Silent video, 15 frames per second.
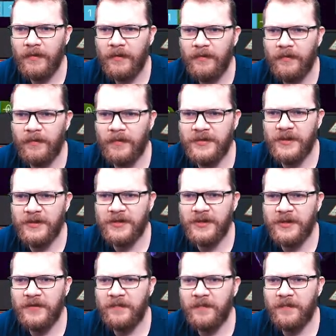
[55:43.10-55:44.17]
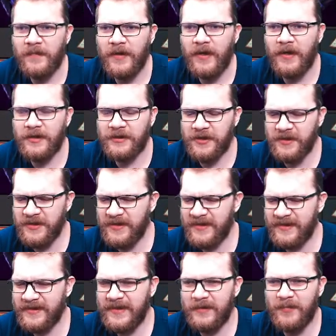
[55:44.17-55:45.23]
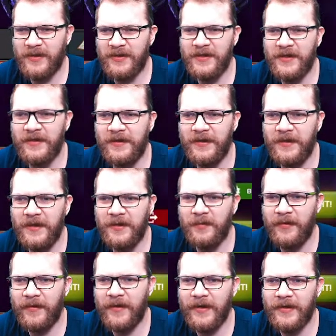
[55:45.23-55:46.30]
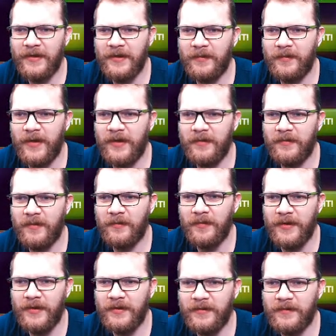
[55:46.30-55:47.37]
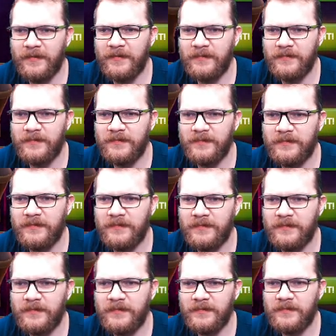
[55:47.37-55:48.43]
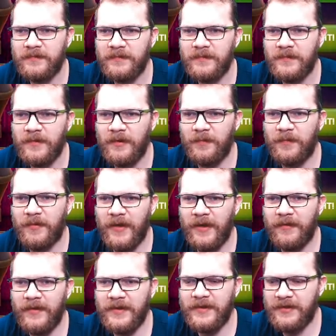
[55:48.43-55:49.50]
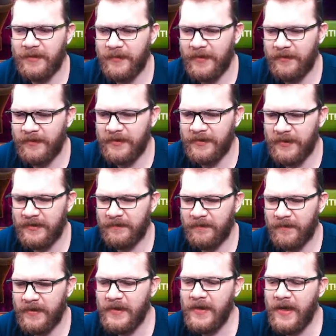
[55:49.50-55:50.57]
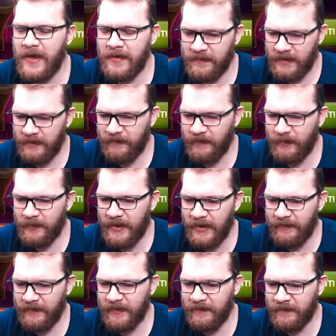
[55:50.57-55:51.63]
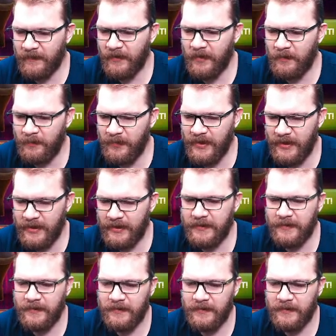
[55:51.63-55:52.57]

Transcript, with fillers: What uh, about Shang-Chi? Uh, Shang-Chi does not particularly need to be awakened, in my opinion. You'll private the stream anyways, right? Yeah, I will private it for a bit